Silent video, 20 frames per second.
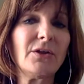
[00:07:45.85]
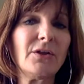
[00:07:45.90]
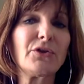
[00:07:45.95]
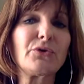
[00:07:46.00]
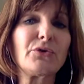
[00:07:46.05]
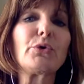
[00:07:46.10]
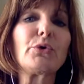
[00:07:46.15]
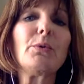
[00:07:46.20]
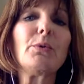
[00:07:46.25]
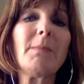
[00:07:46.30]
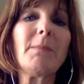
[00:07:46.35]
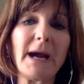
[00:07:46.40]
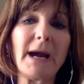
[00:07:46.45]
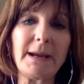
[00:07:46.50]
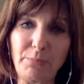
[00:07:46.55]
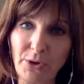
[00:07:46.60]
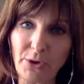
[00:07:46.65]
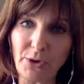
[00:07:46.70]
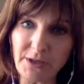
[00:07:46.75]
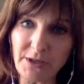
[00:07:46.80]
through my
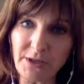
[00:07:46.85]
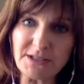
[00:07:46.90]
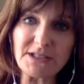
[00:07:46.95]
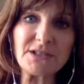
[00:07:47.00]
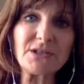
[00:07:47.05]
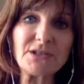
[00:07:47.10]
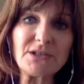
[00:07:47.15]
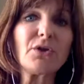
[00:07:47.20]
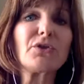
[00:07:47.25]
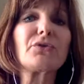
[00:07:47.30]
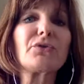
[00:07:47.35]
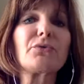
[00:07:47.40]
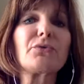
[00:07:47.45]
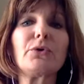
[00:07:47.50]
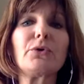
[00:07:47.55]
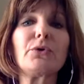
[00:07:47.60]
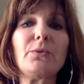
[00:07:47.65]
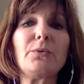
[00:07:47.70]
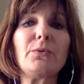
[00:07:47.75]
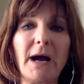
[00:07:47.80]
books,
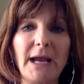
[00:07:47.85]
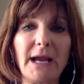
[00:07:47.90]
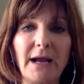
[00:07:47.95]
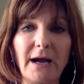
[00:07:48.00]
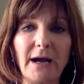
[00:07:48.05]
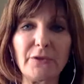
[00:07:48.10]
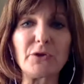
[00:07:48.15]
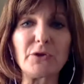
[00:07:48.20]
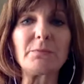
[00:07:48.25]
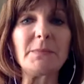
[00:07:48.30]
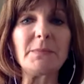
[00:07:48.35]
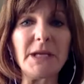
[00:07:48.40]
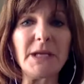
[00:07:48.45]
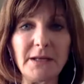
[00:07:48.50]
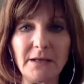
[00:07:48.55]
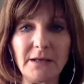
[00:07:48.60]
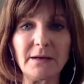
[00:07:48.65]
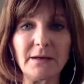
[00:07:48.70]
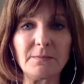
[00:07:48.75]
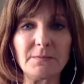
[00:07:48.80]
through my other
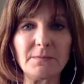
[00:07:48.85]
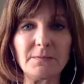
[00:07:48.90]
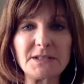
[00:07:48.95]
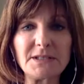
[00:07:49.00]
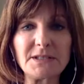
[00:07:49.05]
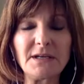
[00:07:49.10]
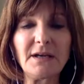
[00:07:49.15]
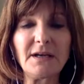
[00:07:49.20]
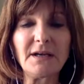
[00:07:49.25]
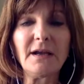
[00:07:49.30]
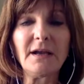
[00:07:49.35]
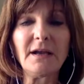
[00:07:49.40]
mediums,